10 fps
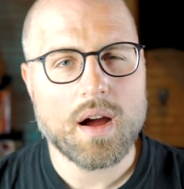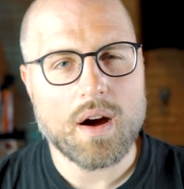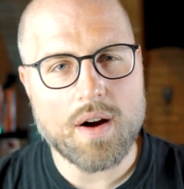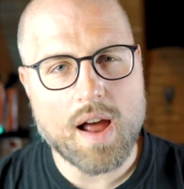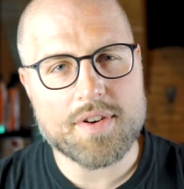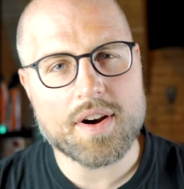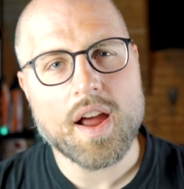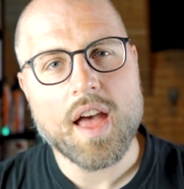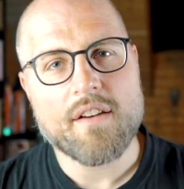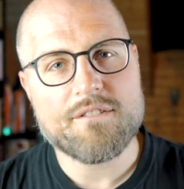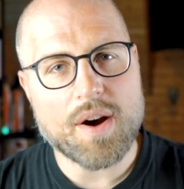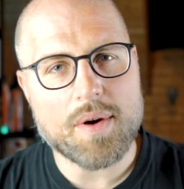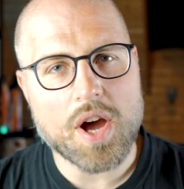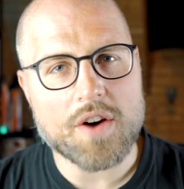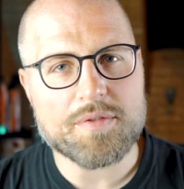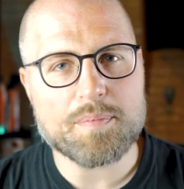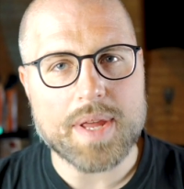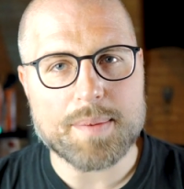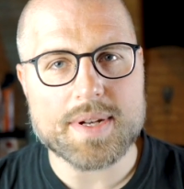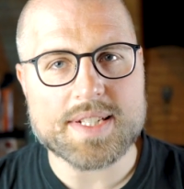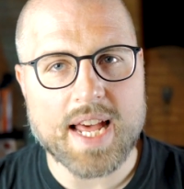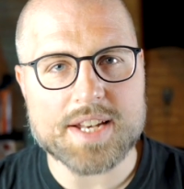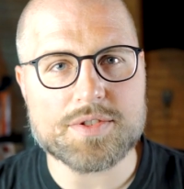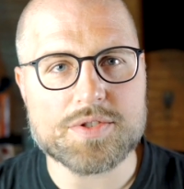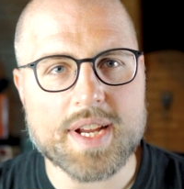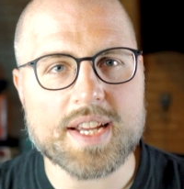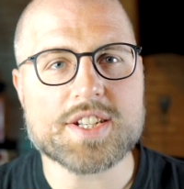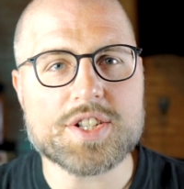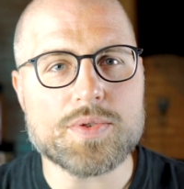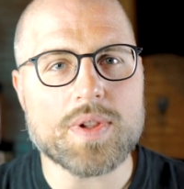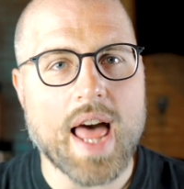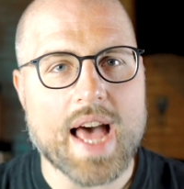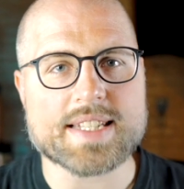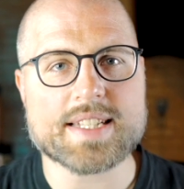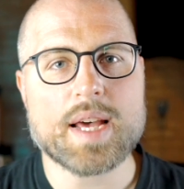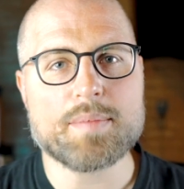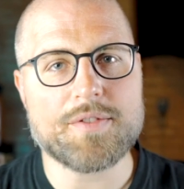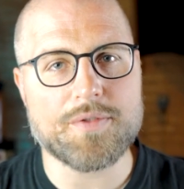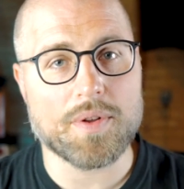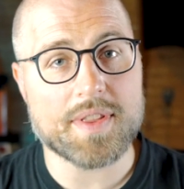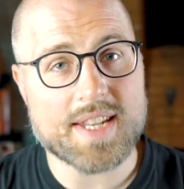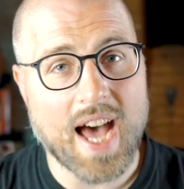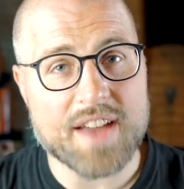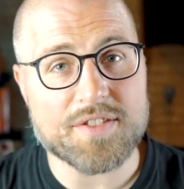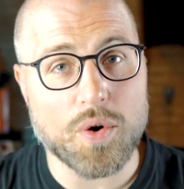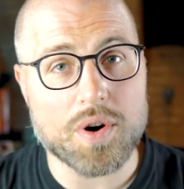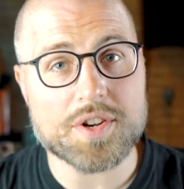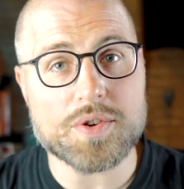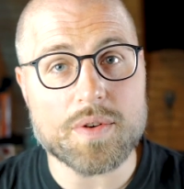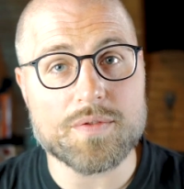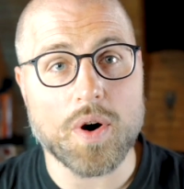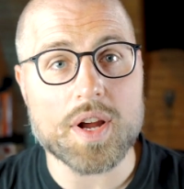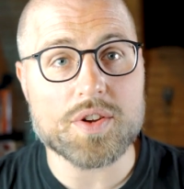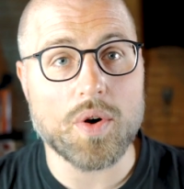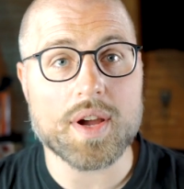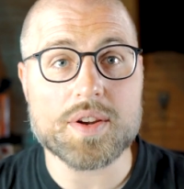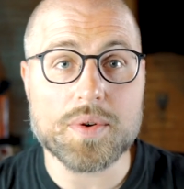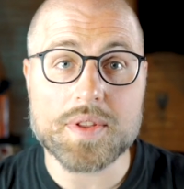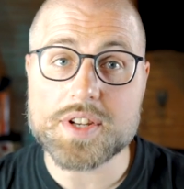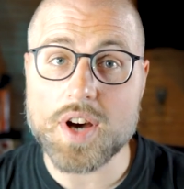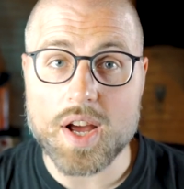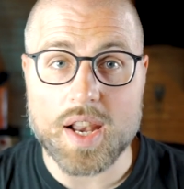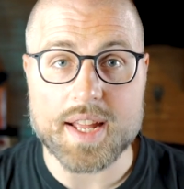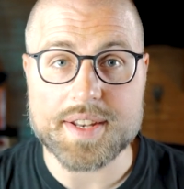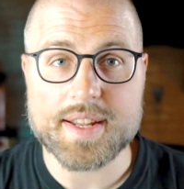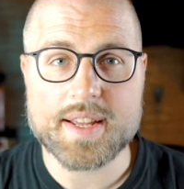However, very often people tend to drink too less before the dive in order to avoid going to the toilet.